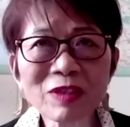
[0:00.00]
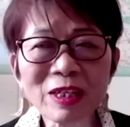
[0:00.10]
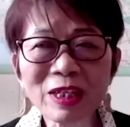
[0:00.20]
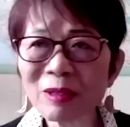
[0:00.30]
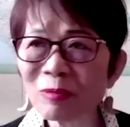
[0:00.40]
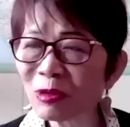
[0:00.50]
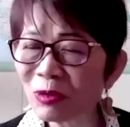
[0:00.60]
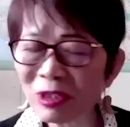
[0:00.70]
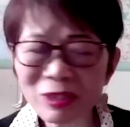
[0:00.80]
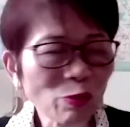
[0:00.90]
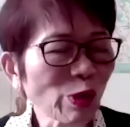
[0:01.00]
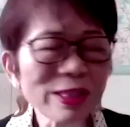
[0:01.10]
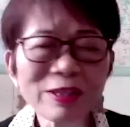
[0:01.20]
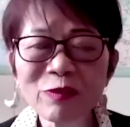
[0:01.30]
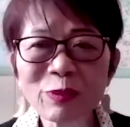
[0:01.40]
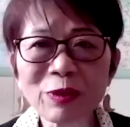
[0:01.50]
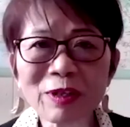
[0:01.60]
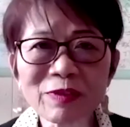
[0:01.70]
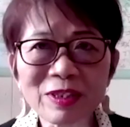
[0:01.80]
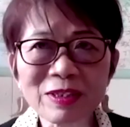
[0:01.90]
I came to this wonderful
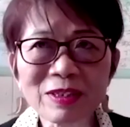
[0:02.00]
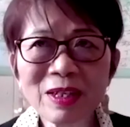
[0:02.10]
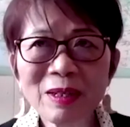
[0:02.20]
province